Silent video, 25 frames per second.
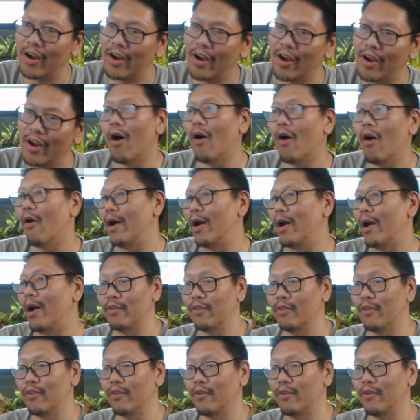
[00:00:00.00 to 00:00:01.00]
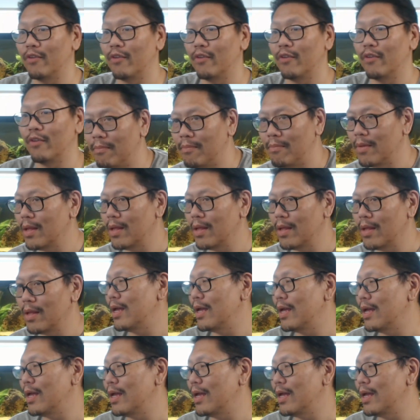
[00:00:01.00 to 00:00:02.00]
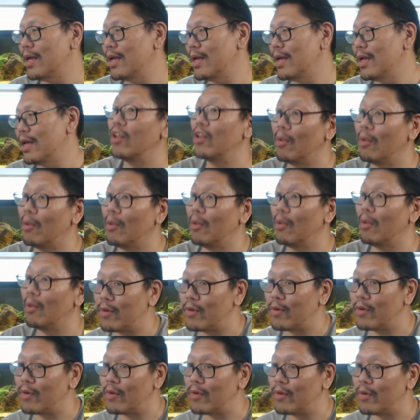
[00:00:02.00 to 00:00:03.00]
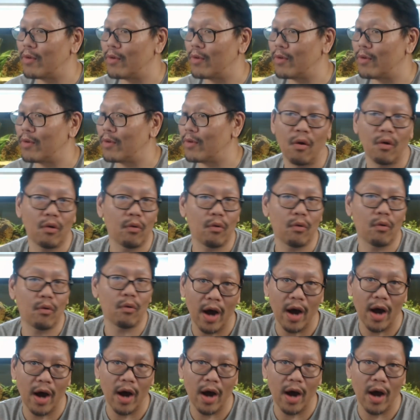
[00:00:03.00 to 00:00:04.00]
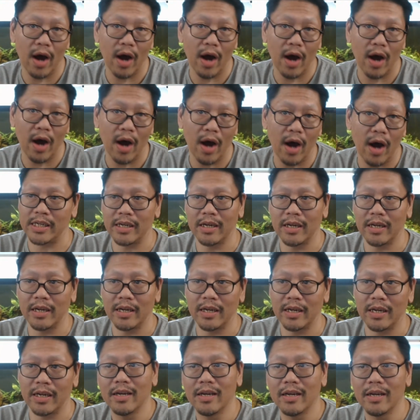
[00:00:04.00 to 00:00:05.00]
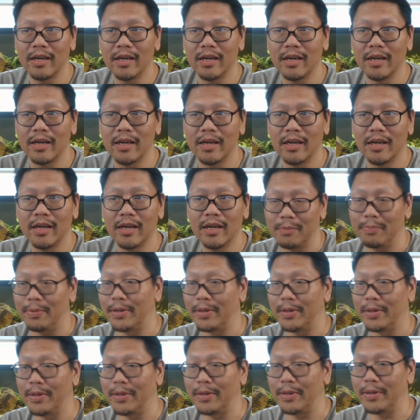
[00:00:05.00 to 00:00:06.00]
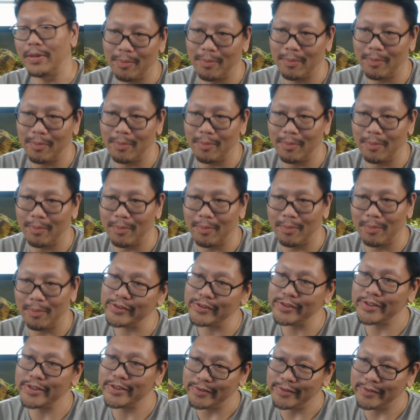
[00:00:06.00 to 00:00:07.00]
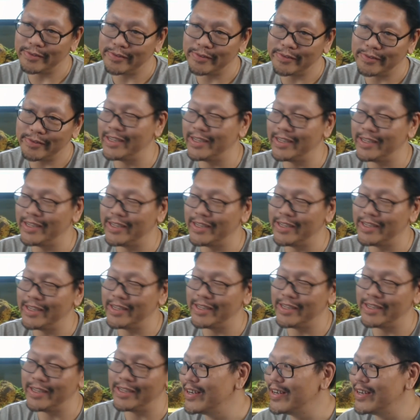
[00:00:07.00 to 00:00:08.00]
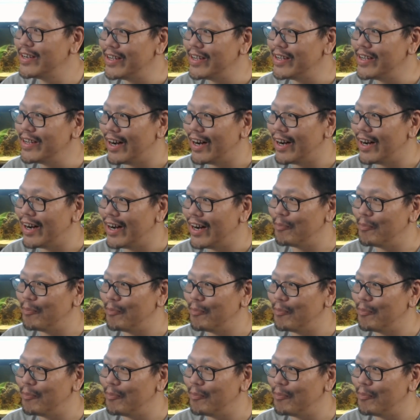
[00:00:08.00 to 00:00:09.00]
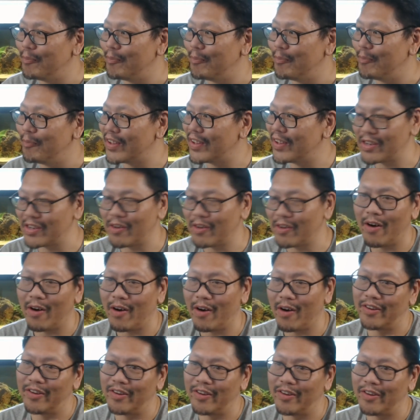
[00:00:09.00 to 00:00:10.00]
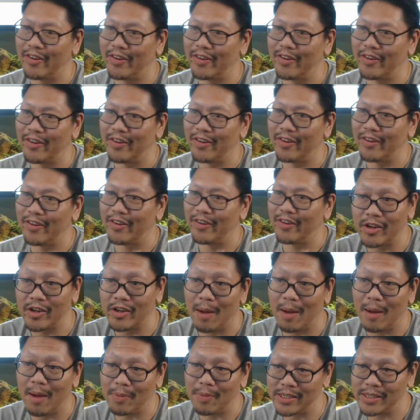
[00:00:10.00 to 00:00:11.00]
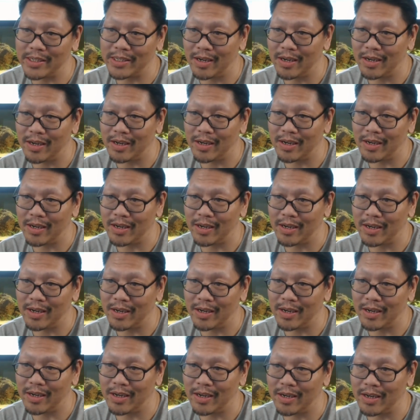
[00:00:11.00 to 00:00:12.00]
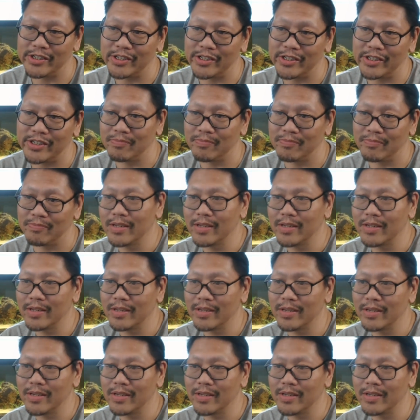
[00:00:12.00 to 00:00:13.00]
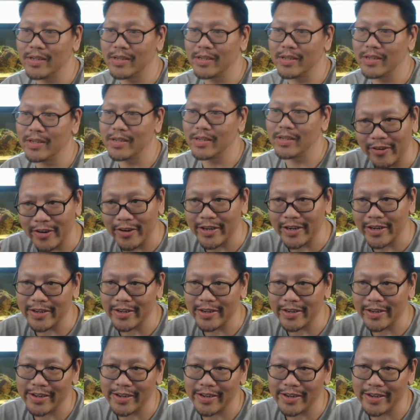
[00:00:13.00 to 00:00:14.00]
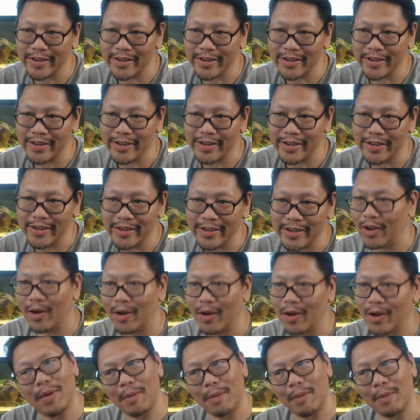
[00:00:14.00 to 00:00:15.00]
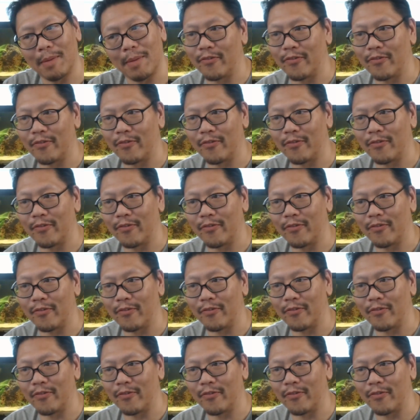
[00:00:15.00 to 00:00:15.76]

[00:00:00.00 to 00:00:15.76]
oh, I need to fill it up. And I need to fill it up anyways, because I don't want water splashing to be heard on my videos, right? So that's how I know. That's my water topping off system. If I hear it and I'm about to film, I better fill it up.